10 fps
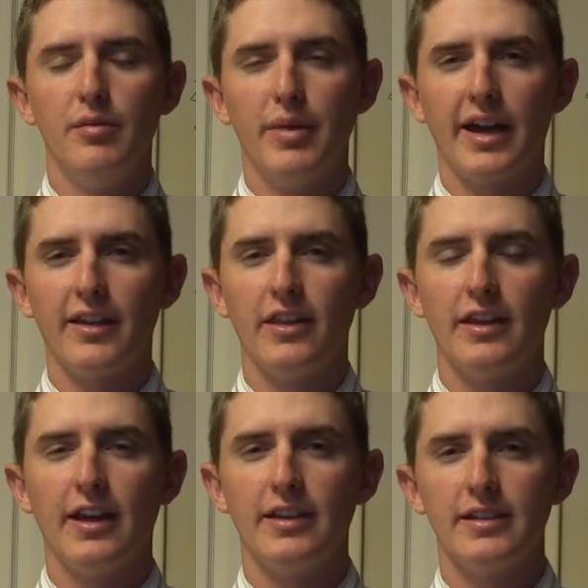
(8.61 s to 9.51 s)
Back in the
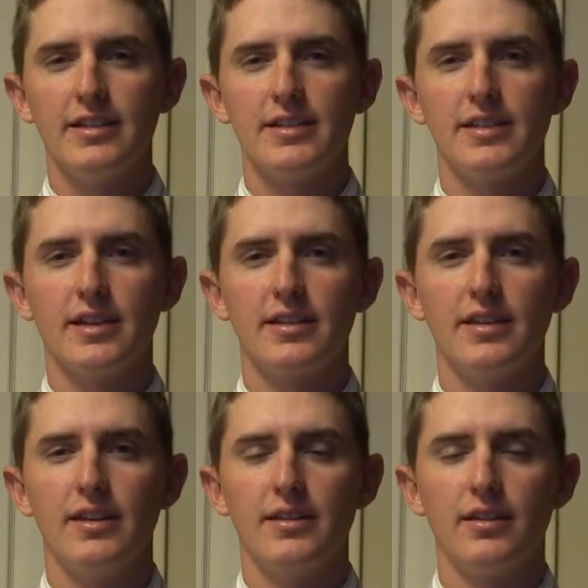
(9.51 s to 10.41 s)

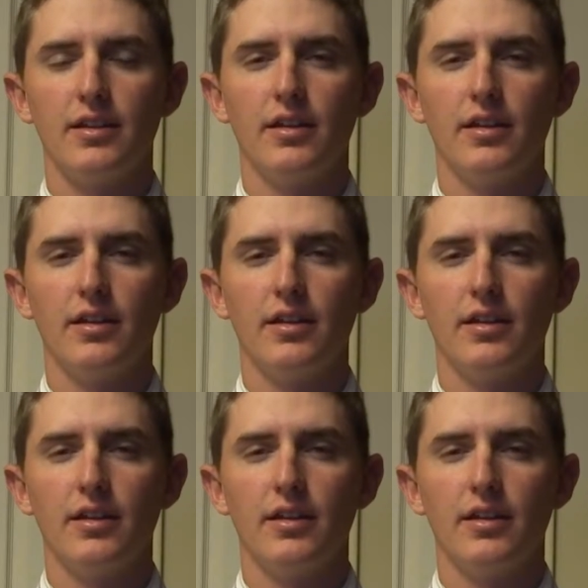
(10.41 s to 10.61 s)
1960s,